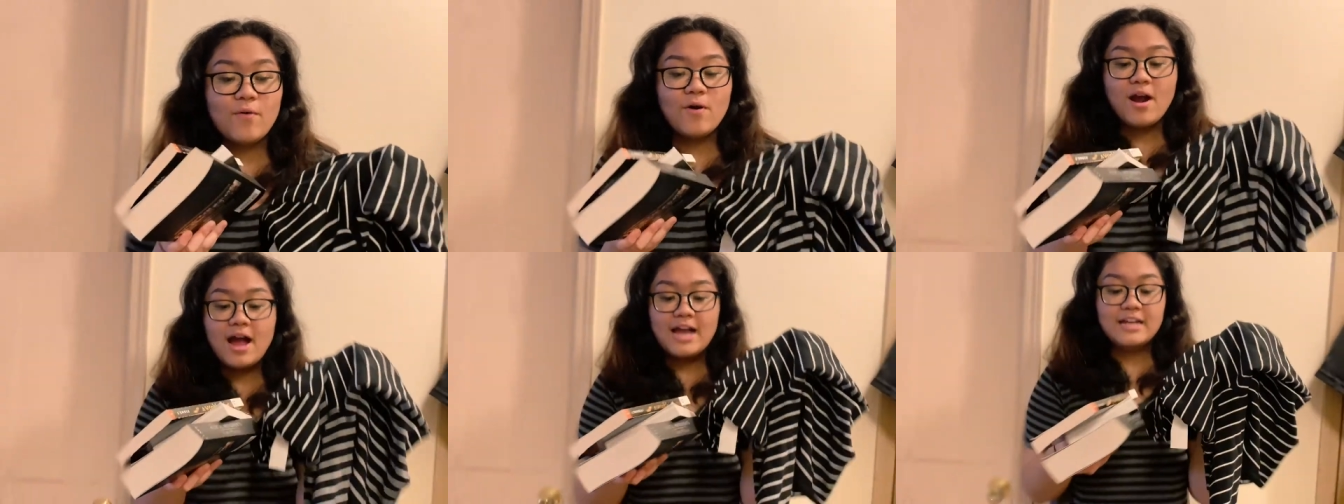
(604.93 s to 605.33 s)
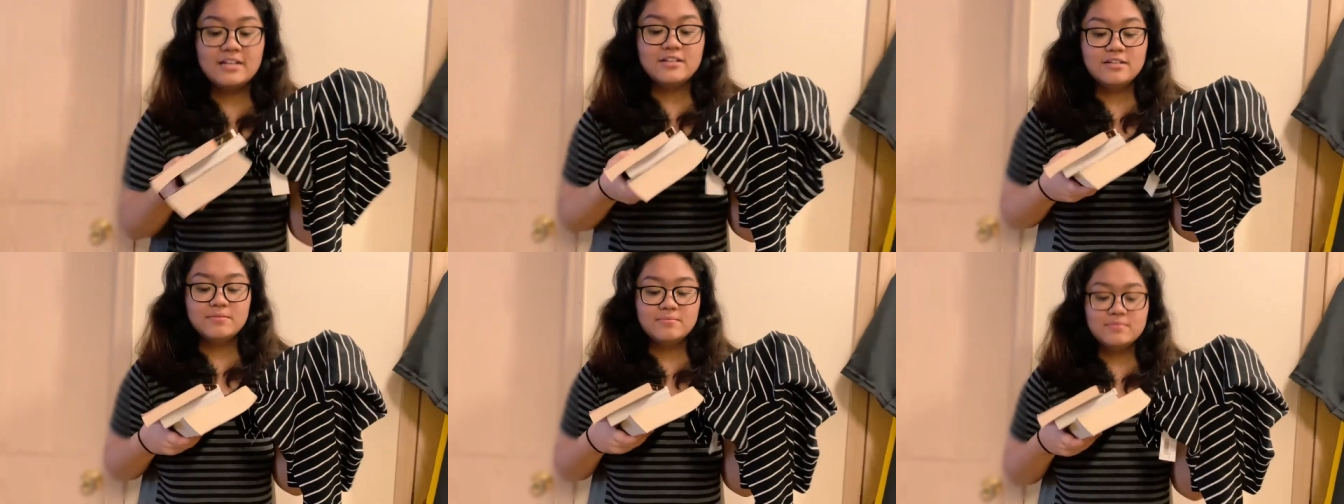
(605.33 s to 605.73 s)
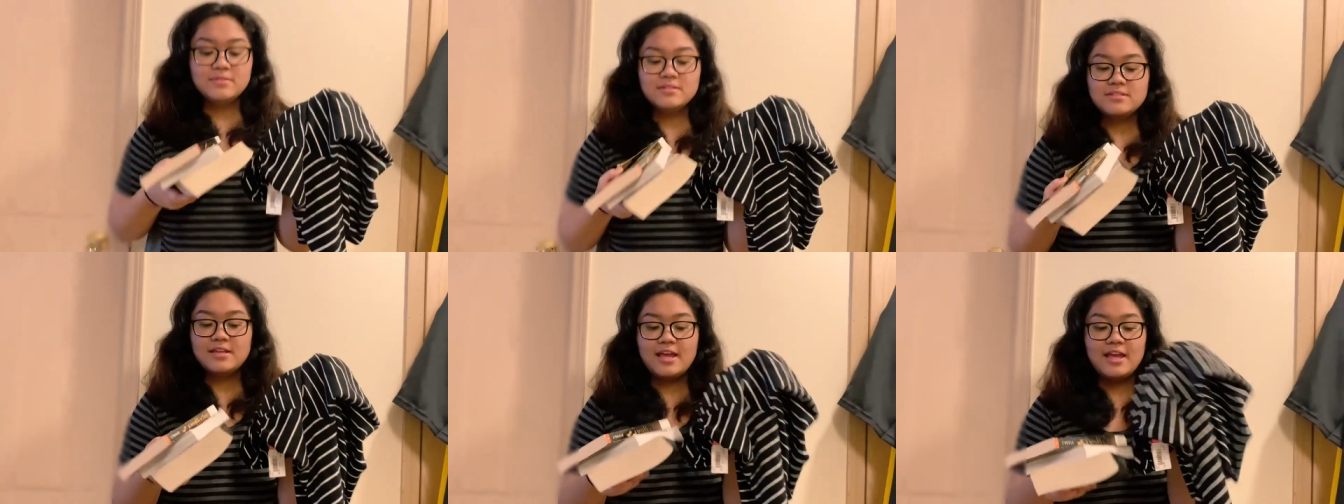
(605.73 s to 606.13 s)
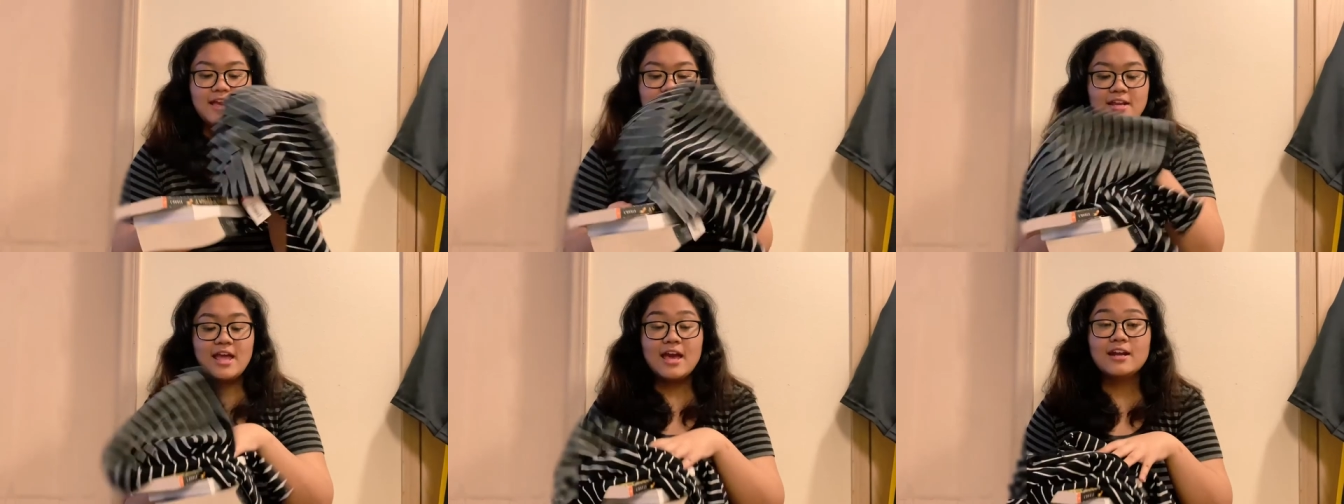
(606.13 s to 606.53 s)
Four items.
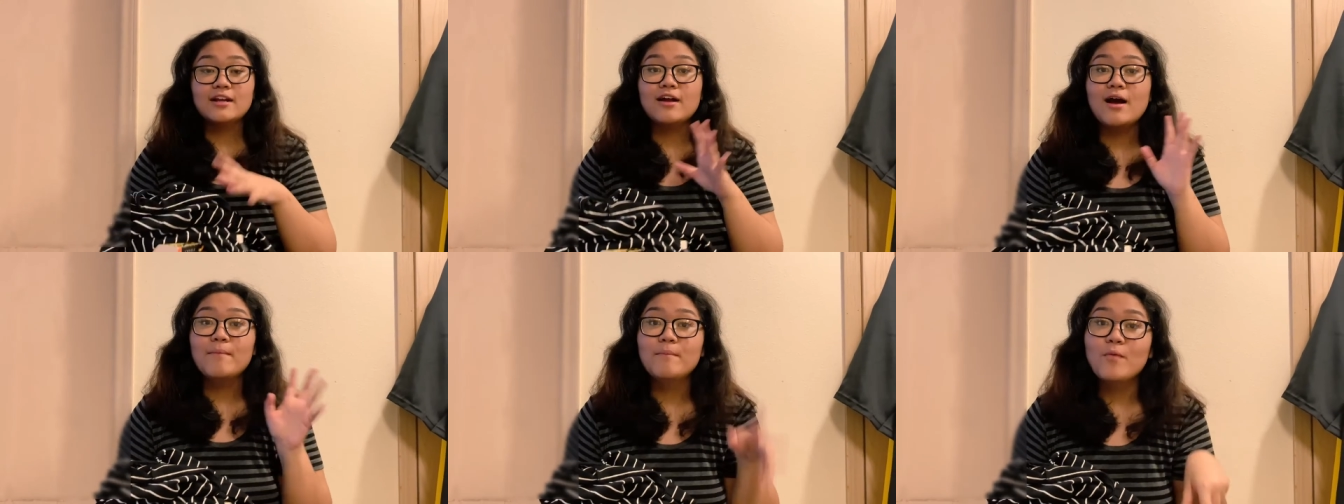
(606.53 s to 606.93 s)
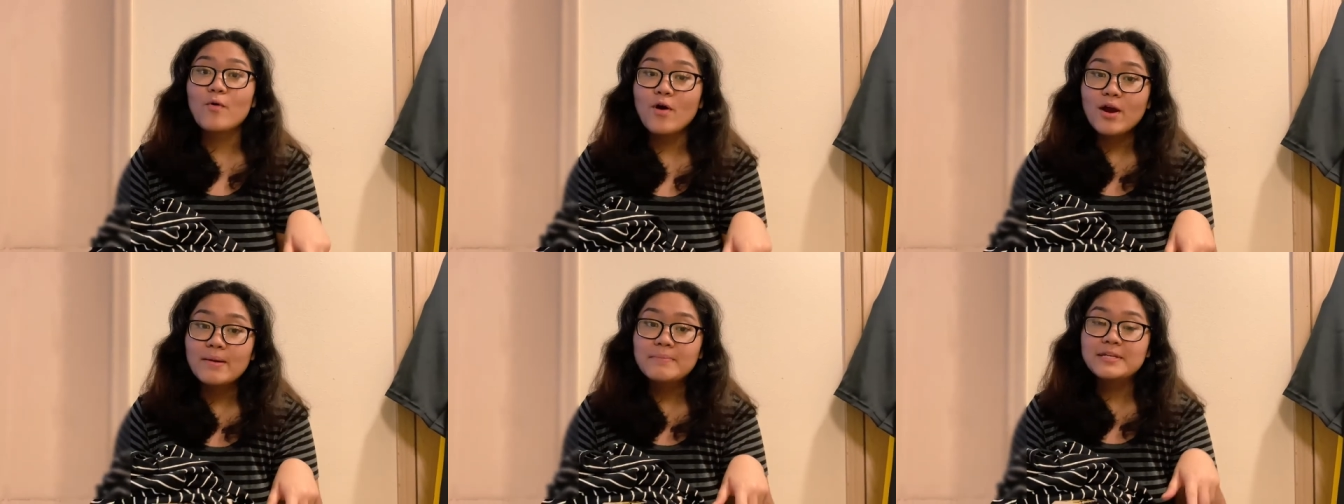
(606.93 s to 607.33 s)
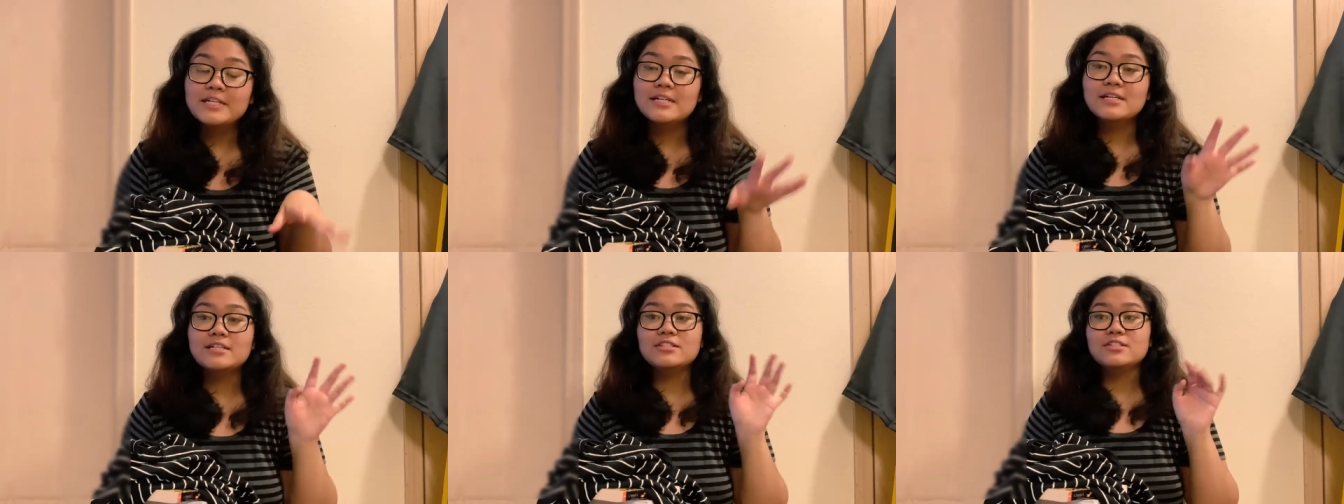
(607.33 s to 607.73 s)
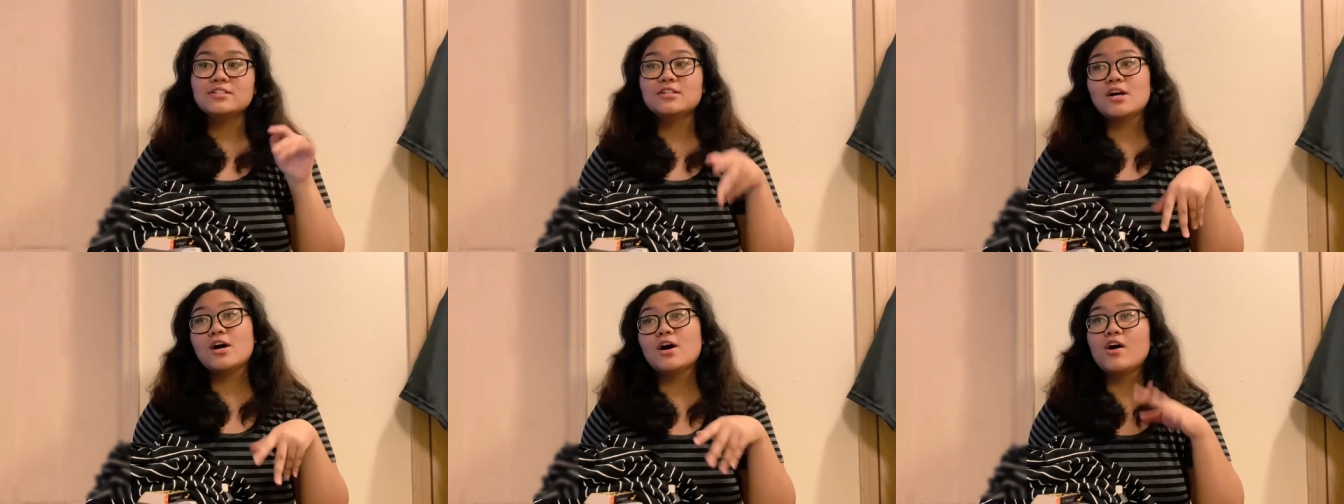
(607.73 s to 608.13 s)
And Hannah got more because,
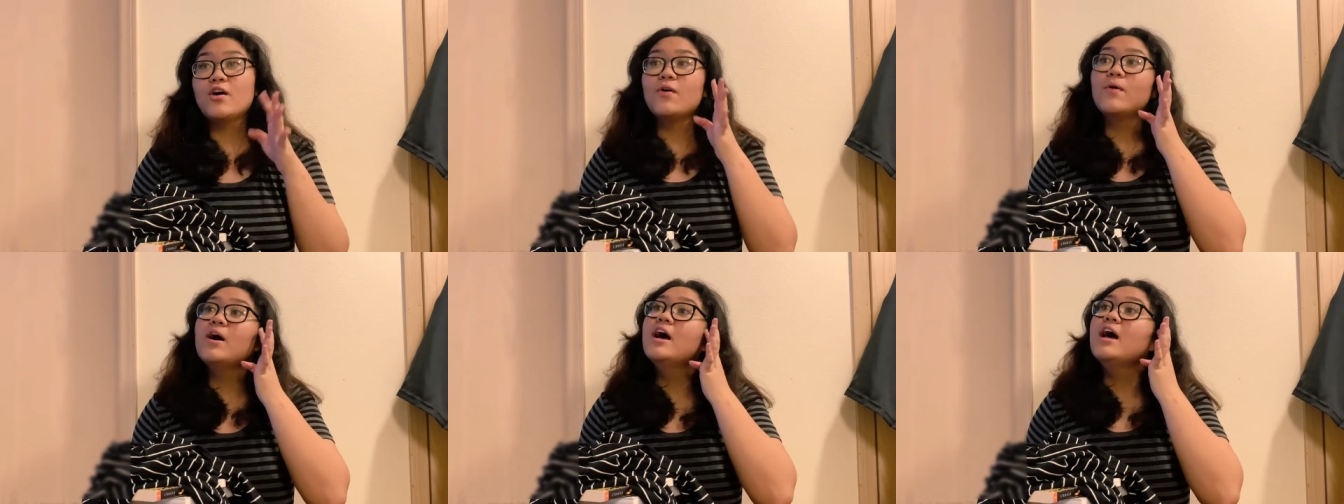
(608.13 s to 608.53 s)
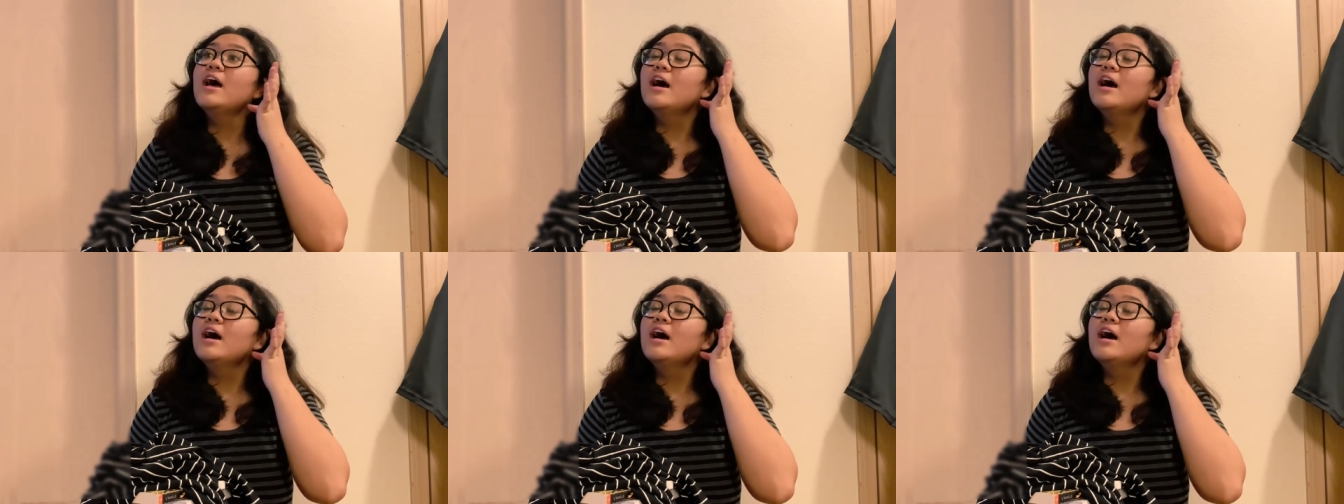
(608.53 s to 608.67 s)
you know,